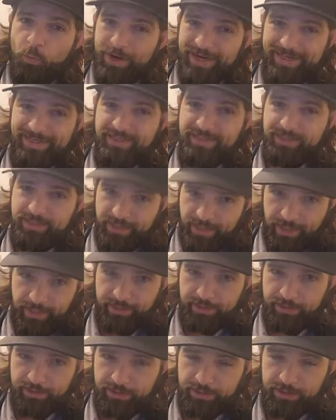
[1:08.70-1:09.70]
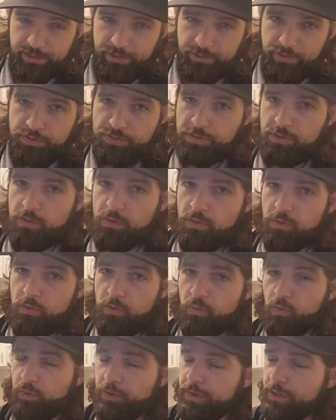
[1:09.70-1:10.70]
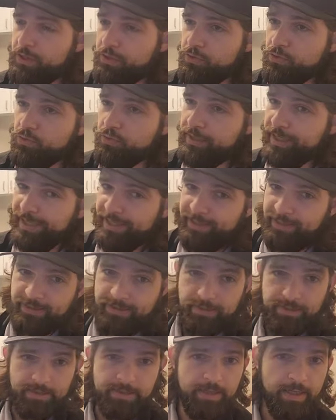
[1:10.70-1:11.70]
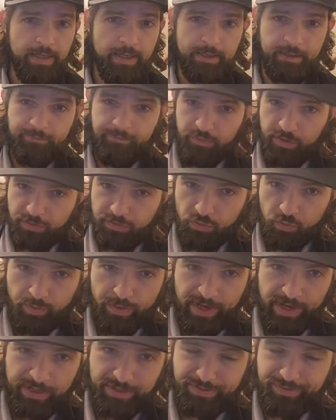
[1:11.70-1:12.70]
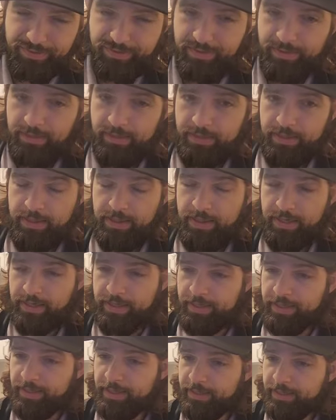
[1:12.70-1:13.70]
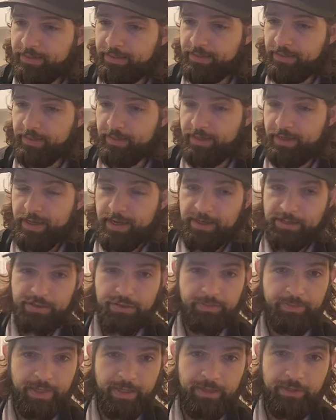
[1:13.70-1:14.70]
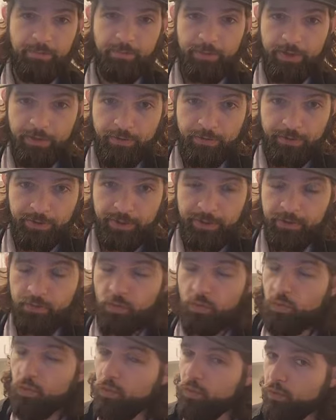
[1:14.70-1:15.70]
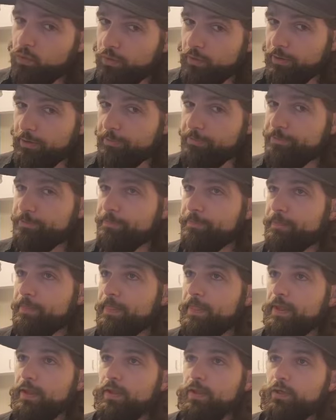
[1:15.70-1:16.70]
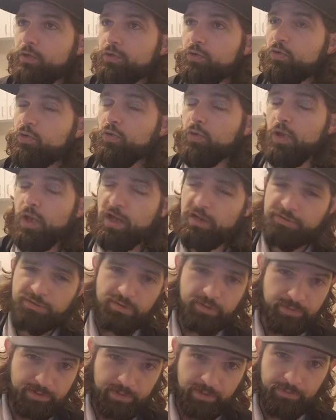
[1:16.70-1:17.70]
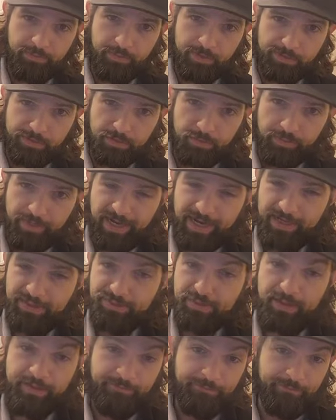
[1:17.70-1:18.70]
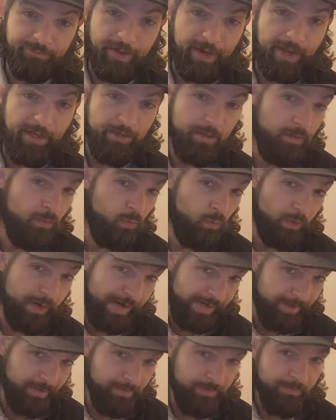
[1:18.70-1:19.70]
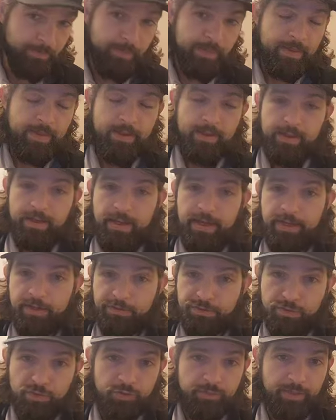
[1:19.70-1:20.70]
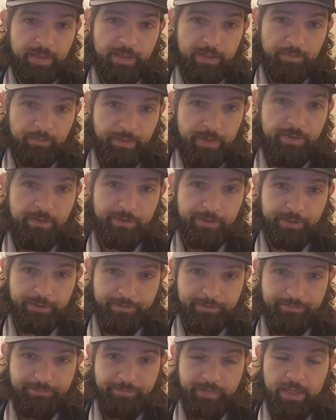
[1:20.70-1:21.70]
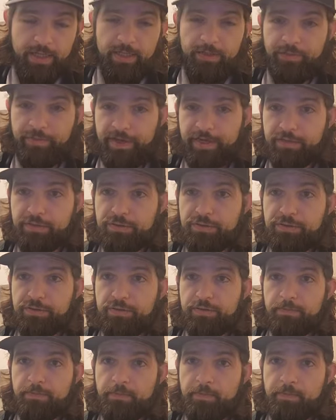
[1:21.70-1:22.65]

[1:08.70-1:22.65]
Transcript: weight change. So whether you gained a ton of muscle mass in X amount of period, or you lost a ton of muscle mass and fat and weight in a certain amount of period. Those